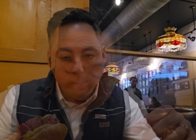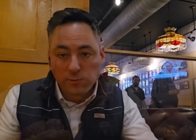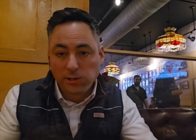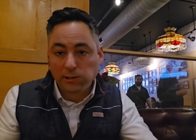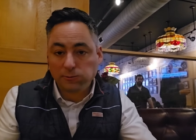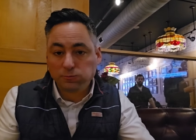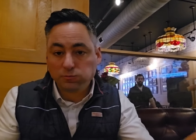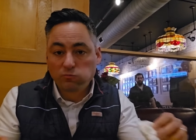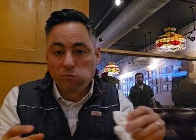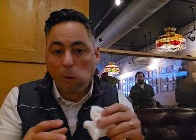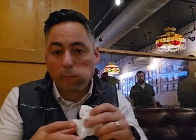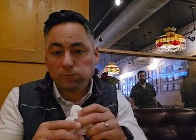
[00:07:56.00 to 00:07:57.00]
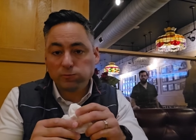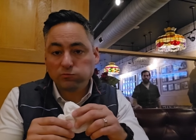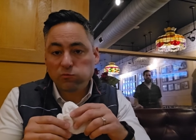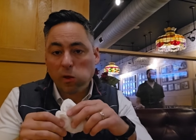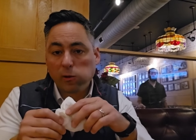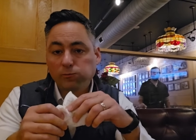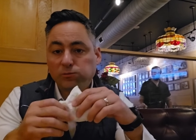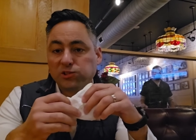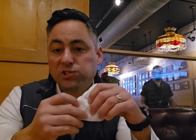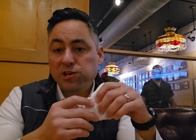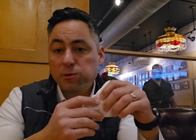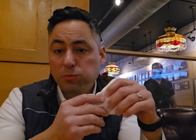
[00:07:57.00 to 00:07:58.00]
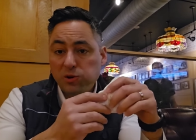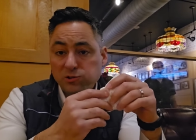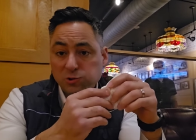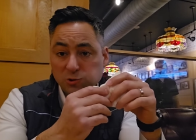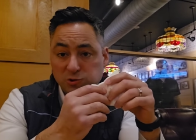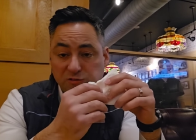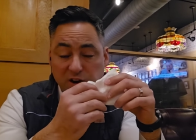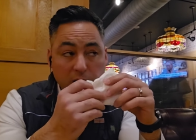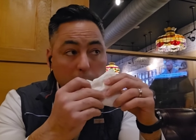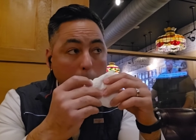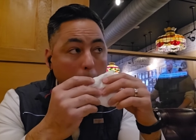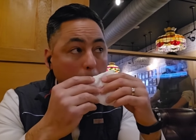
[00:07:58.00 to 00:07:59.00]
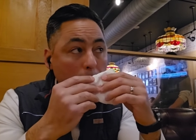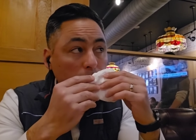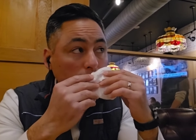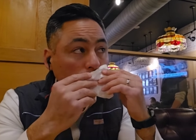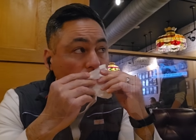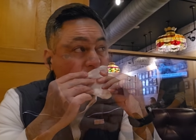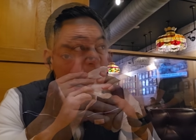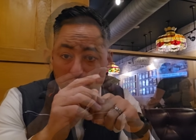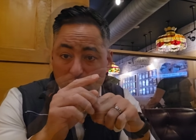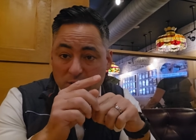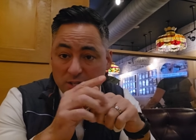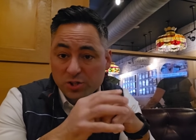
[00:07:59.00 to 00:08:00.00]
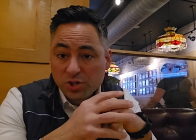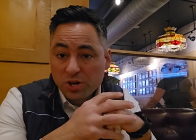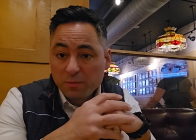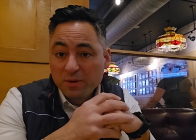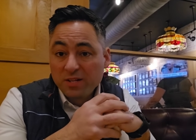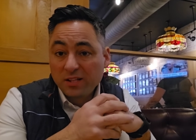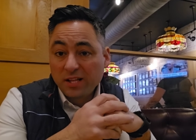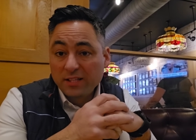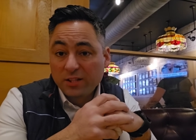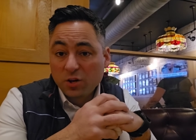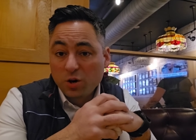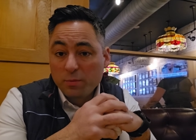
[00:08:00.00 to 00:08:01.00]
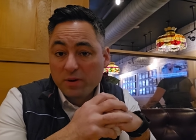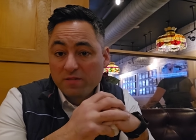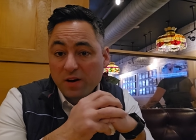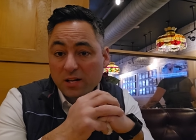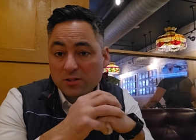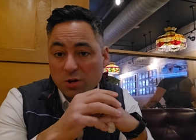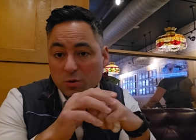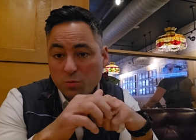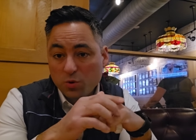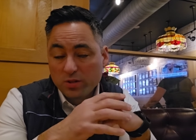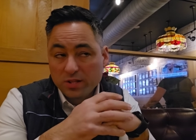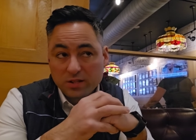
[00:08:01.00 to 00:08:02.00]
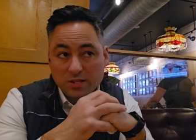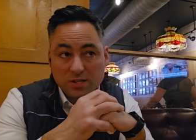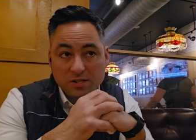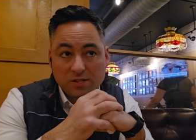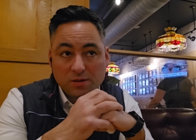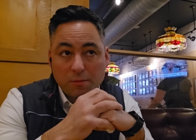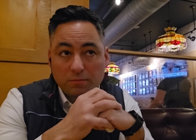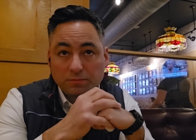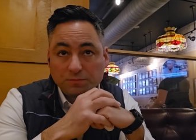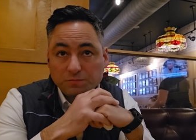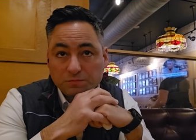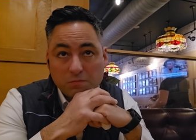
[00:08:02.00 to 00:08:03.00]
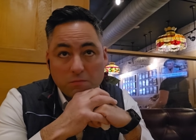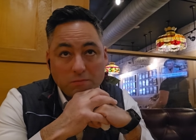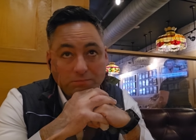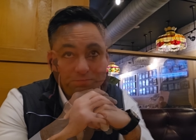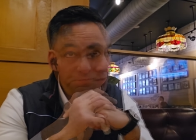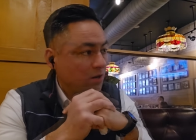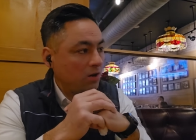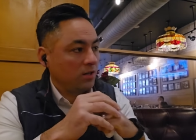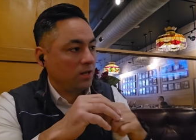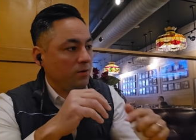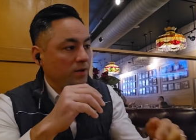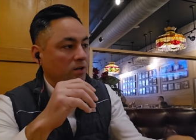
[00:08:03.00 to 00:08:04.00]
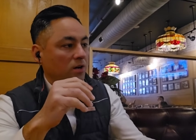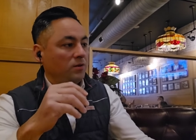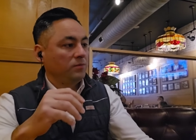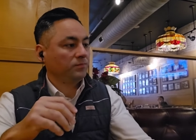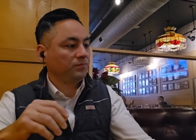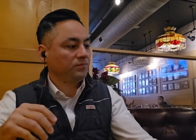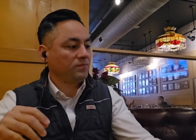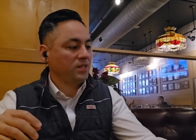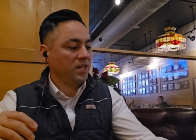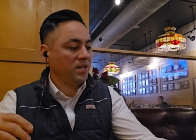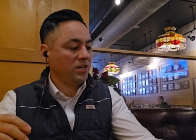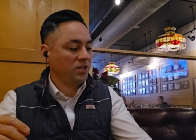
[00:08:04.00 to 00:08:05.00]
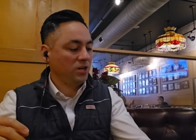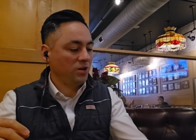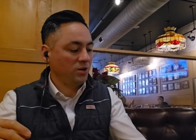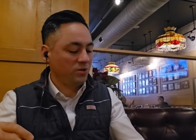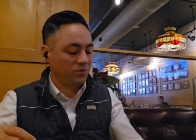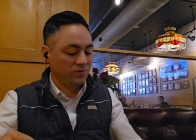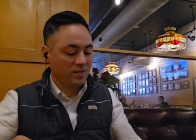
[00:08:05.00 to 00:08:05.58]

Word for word: Yeah. 7.2 is fair. I'm pretty sure I'm gonna like the all beef hot dog more than these. Oh, there we go. Thank you.